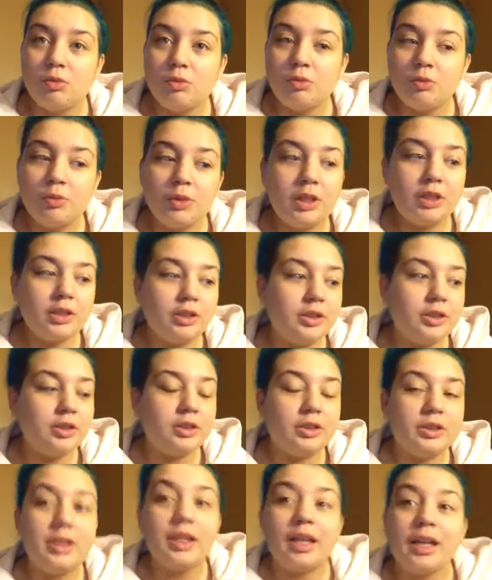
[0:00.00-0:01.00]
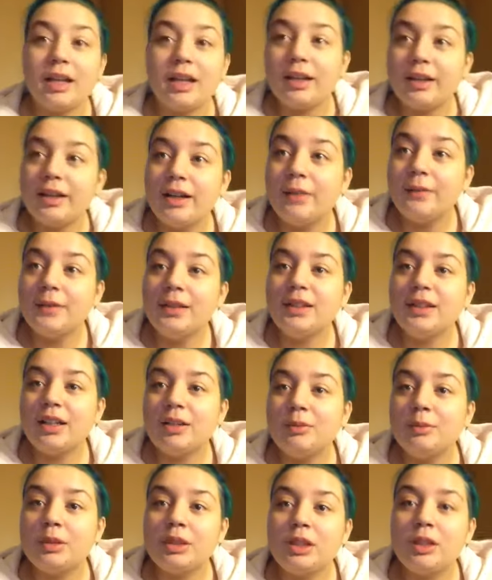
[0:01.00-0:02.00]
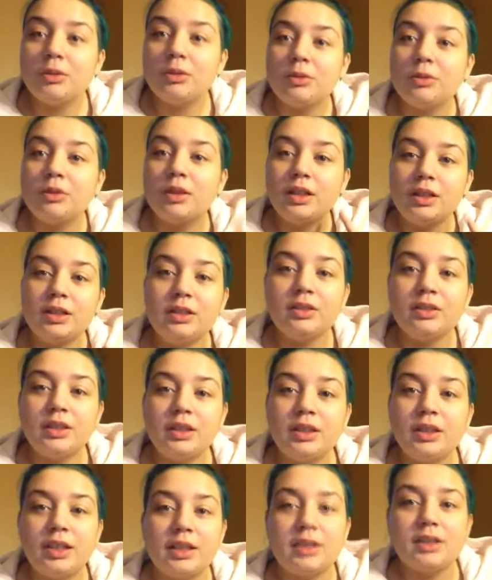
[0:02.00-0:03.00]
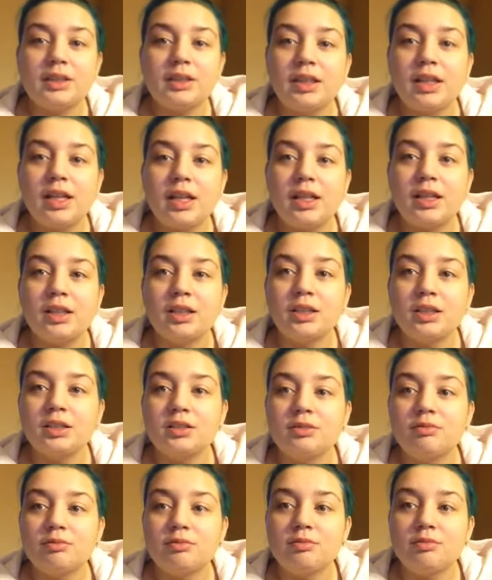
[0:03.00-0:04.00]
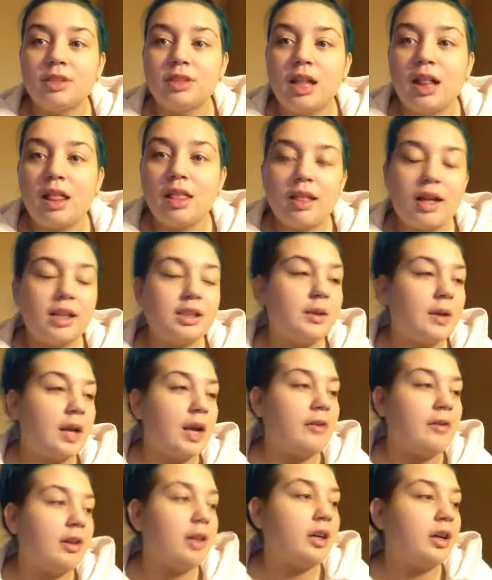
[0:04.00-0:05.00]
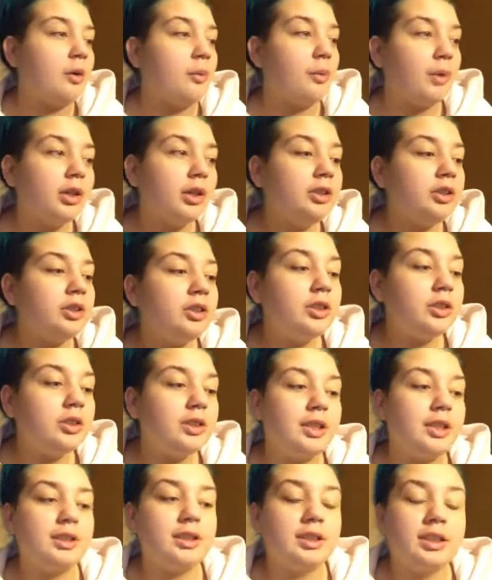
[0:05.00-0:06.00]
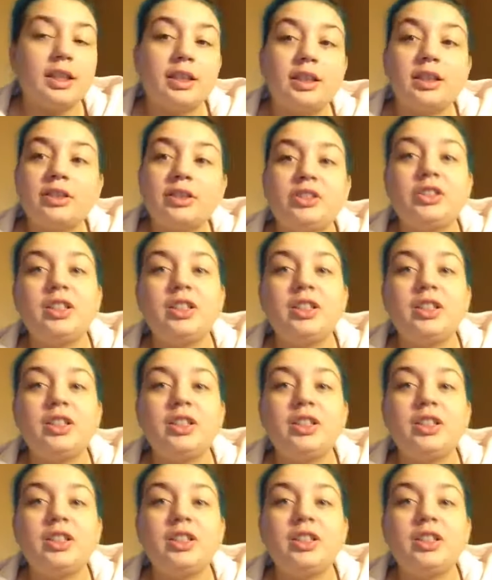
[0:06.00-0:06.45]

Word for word: What did you do today? Comment down below what you did yesterday. That's what I want to know. What did you do yesterday? Did you